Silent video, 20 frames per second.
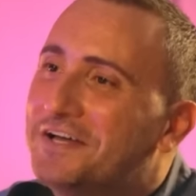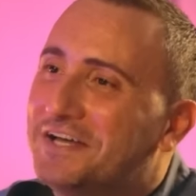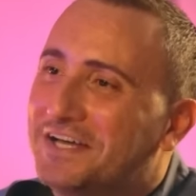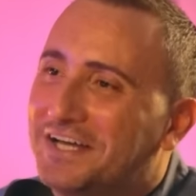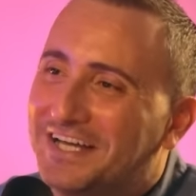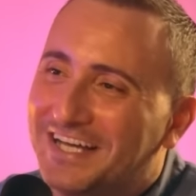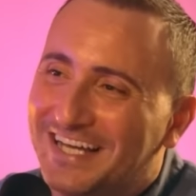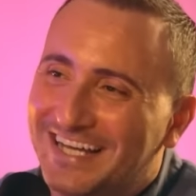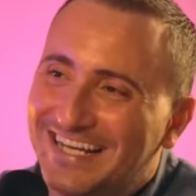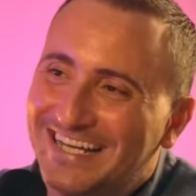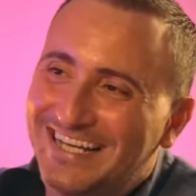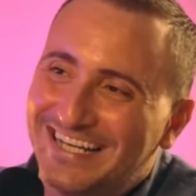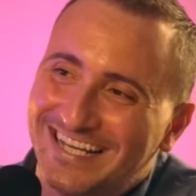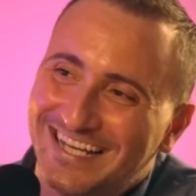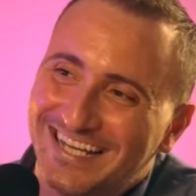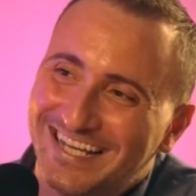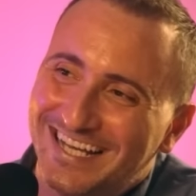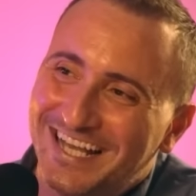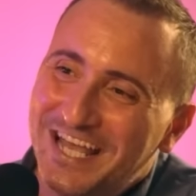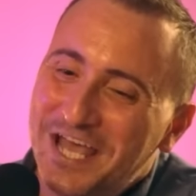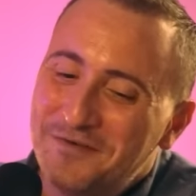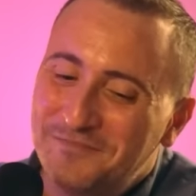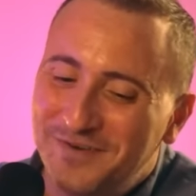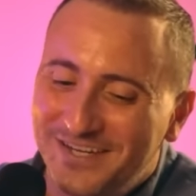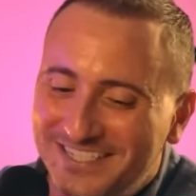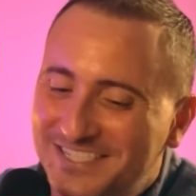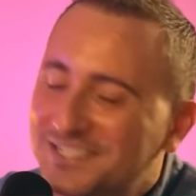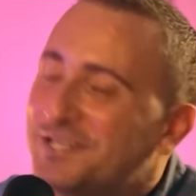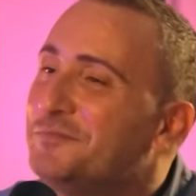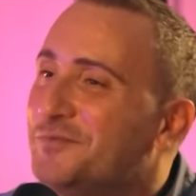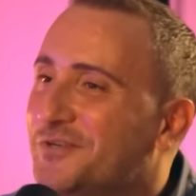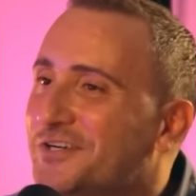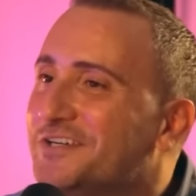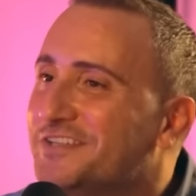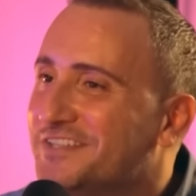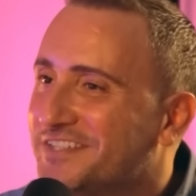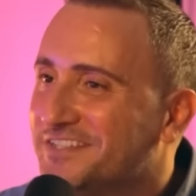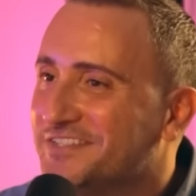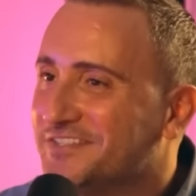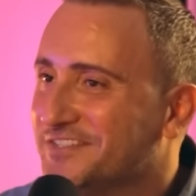and I have no idea. But it's somewhere on
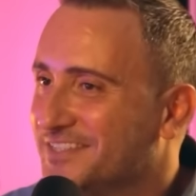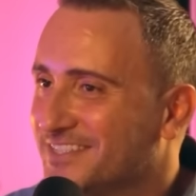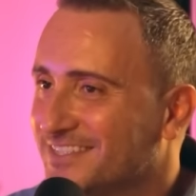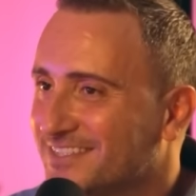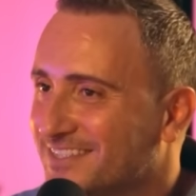the internet.